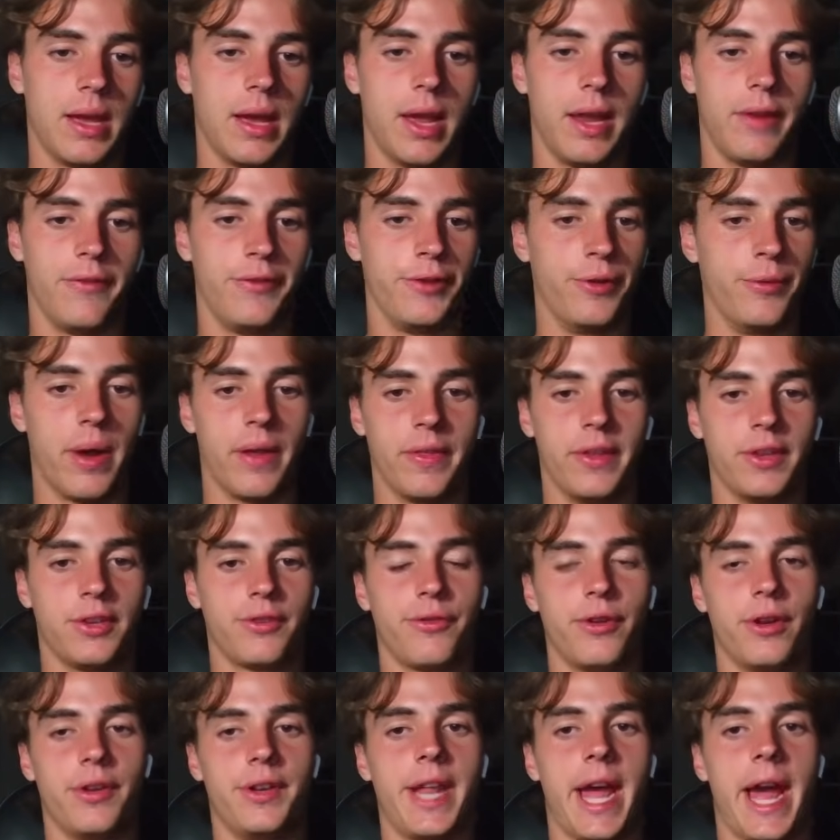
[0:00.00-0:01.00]
if you run this
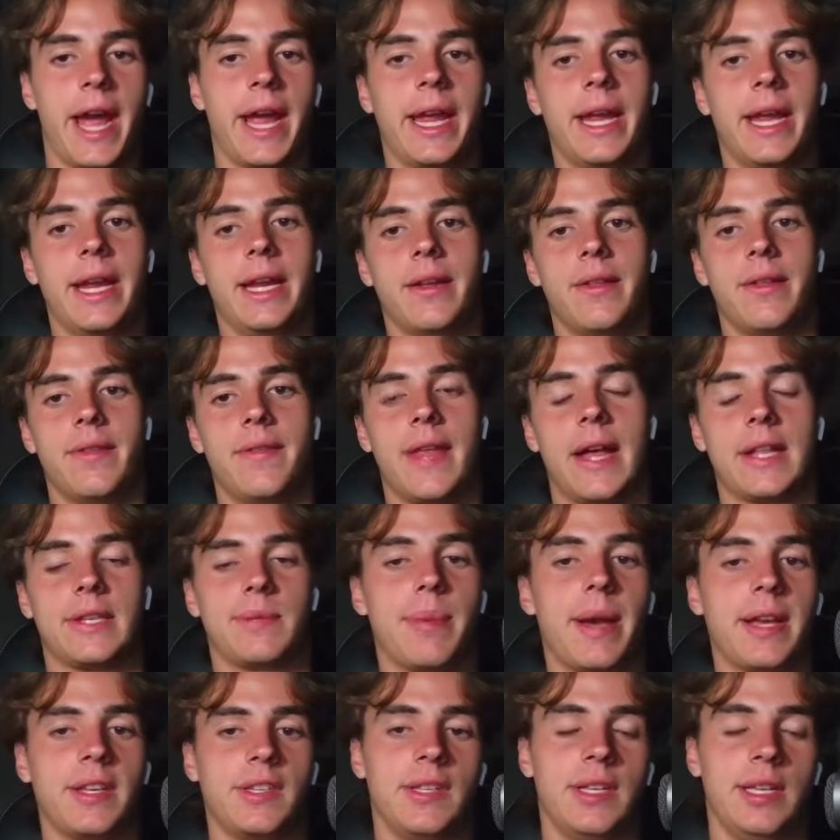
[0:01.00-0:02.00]
for a day, that's
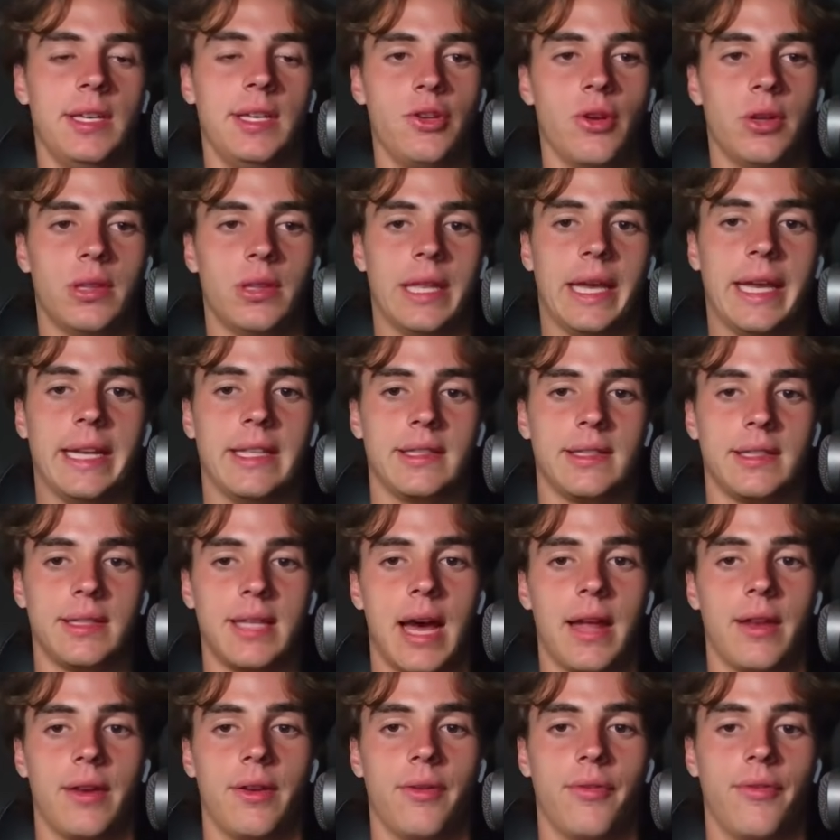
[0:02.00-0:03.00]
basically your leads
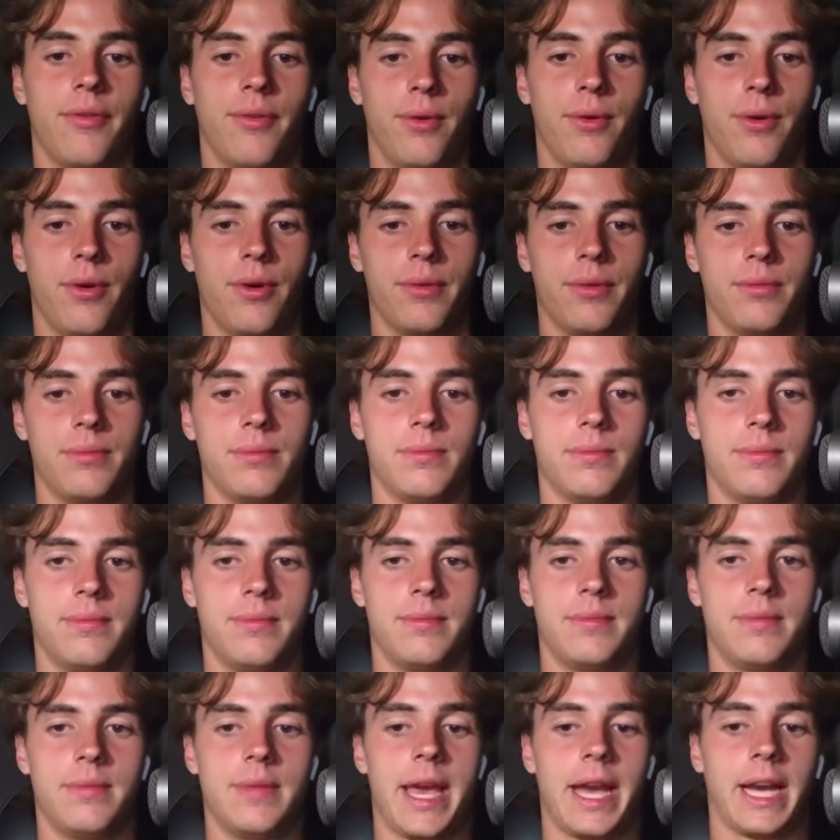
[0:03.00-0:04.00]
done for
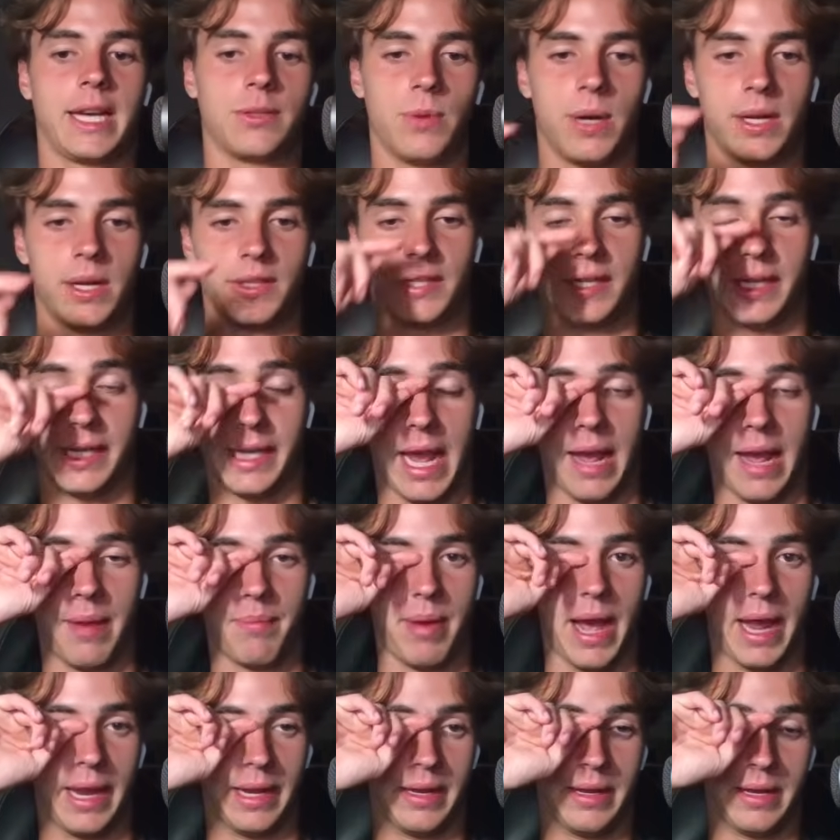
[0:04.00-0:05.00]
XYZ
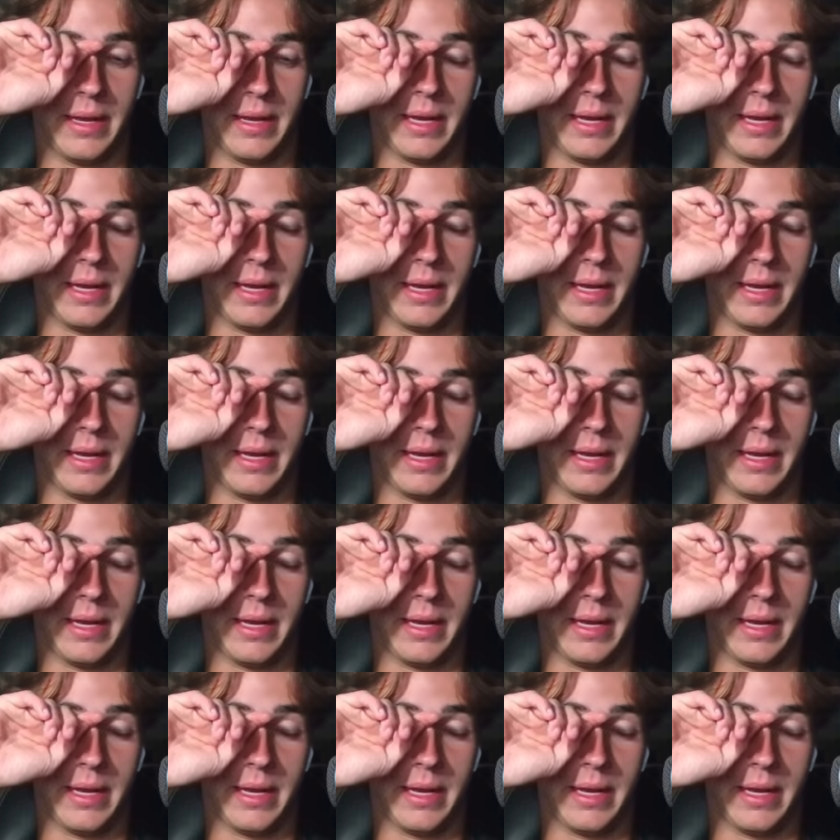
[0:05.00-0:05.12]
campaign.